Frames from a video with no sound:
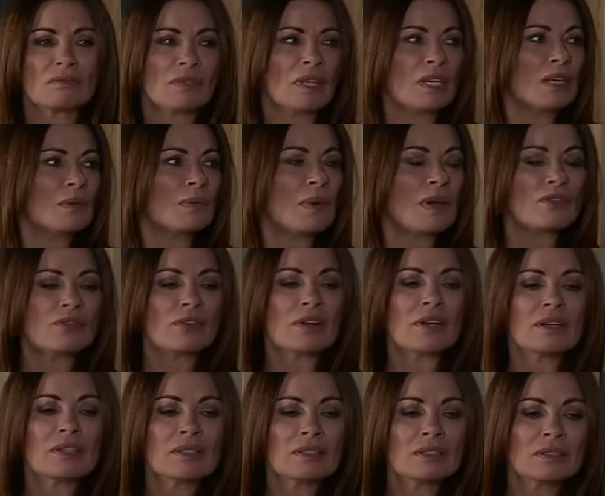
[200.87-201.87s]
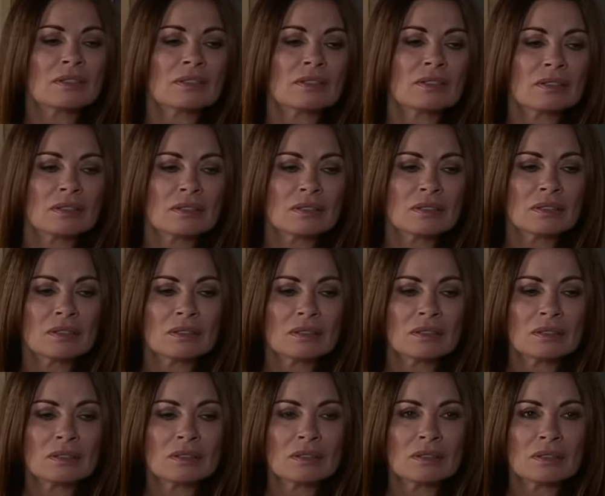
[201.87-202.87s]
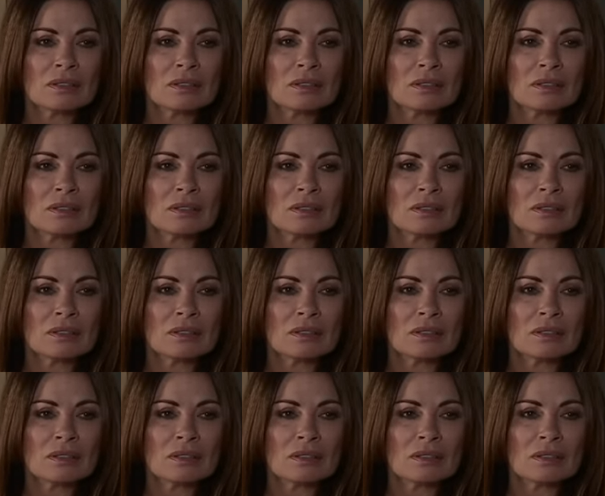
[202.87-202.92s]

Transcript: take your word for it. Look, I just